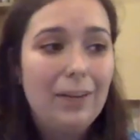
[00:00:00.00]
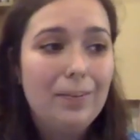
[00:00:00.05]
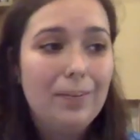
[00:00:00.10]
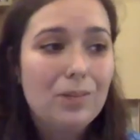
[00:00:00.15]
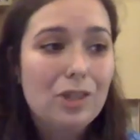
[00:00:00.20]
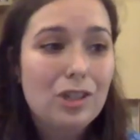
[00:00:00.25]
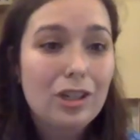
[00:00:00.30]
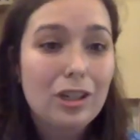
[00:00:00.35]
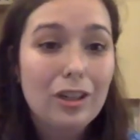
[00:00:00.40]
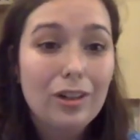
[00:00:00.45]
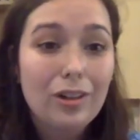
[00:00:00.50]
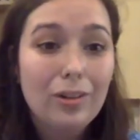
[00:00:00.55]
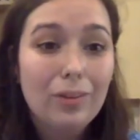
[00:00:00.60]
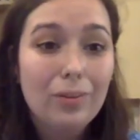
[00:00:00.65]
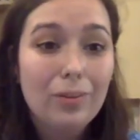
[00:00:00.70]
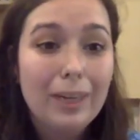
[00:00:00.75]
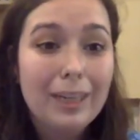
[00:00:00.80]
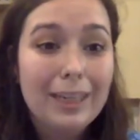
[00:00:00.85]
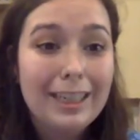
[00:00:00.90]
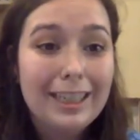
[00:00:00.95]
So
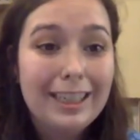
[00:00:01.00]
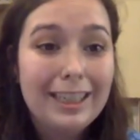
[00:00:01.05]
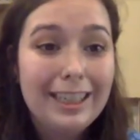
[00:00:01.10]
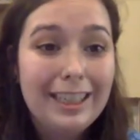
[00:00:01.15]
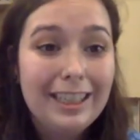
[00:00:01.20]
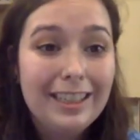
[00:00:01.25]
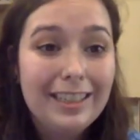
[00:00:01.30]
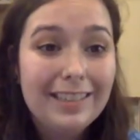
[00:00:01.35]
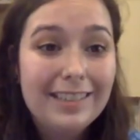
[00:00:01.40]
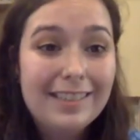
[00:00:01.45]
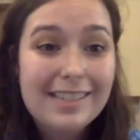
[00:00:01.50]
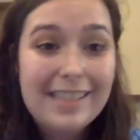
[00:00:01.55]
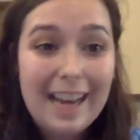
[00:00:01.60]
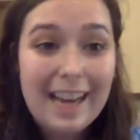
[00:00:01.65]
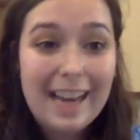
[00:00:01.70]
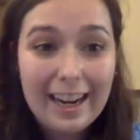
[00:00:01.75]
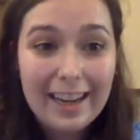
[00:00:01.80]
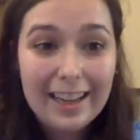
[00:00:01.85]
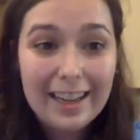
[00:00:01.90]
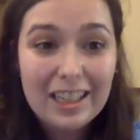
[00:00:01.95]
when he's
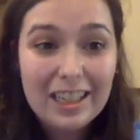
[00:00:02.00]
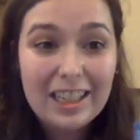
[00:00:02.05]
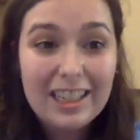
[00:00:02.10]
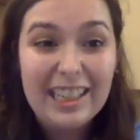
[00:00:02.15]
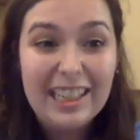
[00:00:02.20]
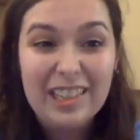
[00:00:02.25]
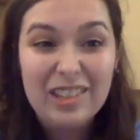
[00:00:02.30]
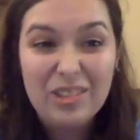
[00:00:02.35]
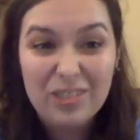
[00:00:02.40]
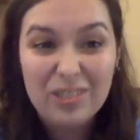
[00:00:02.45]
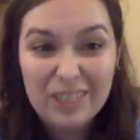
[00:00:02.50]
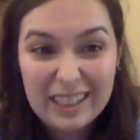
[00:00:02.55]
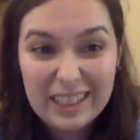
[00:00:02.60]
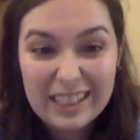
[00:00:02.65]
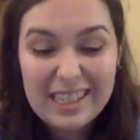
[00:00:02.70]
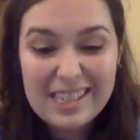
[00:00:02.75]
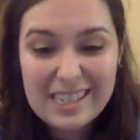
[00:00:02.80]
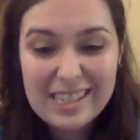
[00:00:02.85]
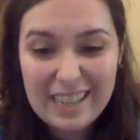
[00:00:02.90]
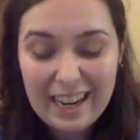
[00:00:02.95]
sad, he's
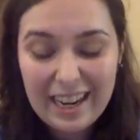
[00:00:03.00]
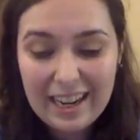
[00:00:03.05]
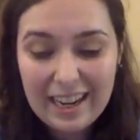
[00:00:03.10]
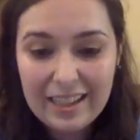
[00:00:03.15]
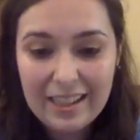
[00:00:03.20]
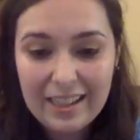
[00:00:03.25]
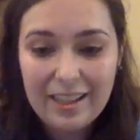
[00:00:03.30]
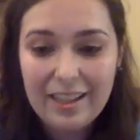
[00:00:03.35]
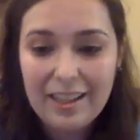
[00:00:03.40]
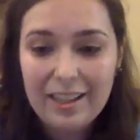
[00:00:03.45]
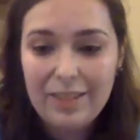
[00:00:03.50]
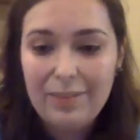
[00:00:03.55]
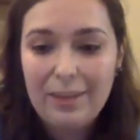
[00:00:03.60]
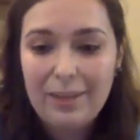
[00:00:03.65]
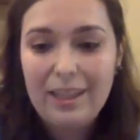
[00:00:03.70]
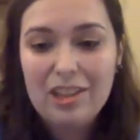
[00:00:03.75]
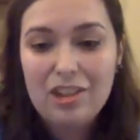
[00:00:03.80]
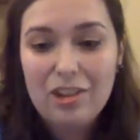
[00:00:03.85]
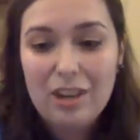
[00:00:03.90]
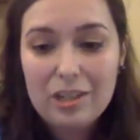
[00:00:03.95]
really sad.
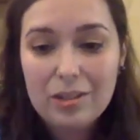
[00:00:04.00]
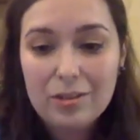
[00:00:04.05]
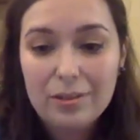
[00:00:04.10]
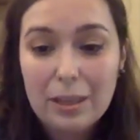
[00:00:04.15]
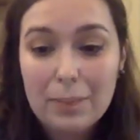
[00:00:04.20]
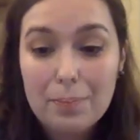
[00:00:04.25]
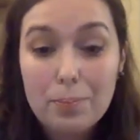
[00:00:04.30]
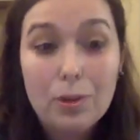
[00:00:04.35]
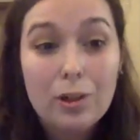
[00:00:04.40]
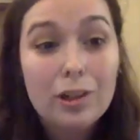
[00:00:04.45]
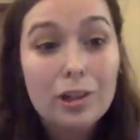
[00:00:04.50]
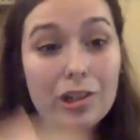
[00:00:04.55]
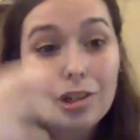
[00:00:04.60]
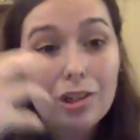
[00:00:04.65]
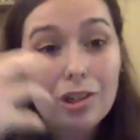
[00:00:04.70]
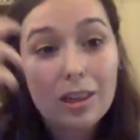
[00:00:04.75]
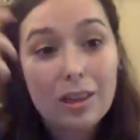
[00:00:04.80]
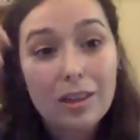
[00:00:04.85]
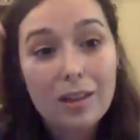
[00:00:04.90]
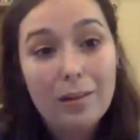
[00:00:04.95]
And I tried to really push
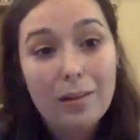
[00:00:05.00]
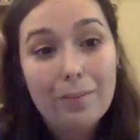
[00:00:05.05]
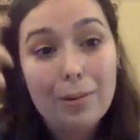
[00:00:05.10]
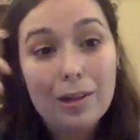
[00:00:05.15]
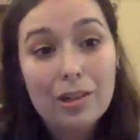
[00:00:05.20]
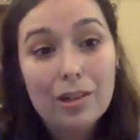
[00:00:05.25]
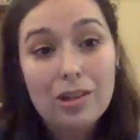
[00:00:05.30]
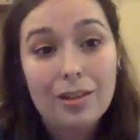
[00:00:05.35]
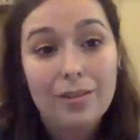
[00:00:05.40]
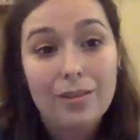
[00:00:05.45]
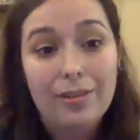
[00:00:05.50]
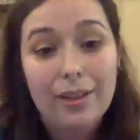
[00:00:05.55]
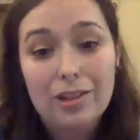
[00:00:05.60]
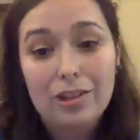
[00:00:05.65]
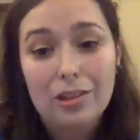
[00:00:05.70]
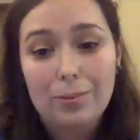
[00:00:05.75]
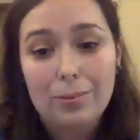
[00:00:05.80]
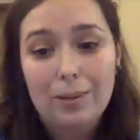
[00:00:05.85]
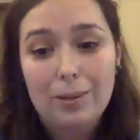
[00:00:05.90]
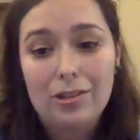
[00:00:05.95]
the
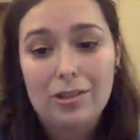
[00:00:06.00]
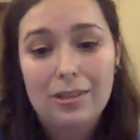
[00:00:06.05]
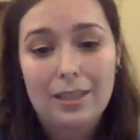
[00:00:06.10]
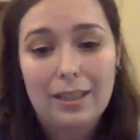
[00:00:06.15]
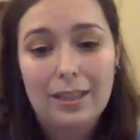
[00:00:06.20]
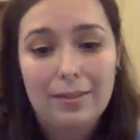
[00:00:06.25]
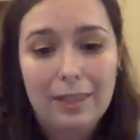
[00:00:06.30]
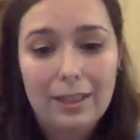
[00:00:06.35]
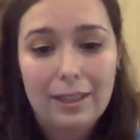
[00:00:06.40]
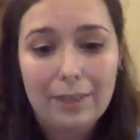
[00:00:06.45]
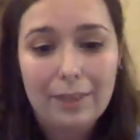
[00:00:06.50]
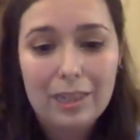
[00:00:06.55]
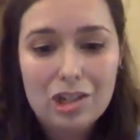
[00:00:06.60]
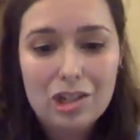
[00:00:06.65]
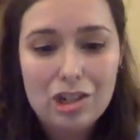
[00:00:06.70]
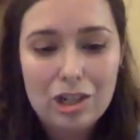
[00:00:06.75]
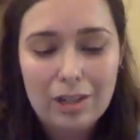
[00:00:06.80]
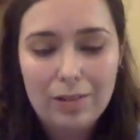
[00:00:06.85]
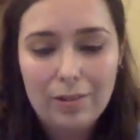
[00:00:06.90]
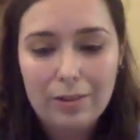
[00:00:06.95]
facial expressions there. Wait, I'm going to
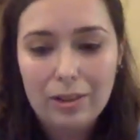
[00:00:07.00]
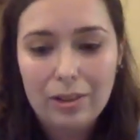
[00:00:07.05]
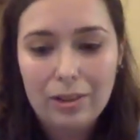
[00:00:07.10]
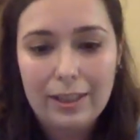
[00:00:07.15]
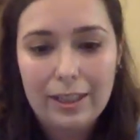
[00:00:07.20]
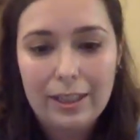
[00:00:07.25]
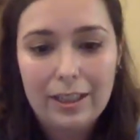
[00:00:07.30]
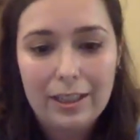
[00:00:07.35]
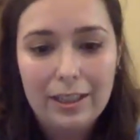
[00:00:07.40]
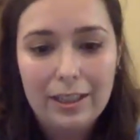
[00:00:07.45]
share real quick.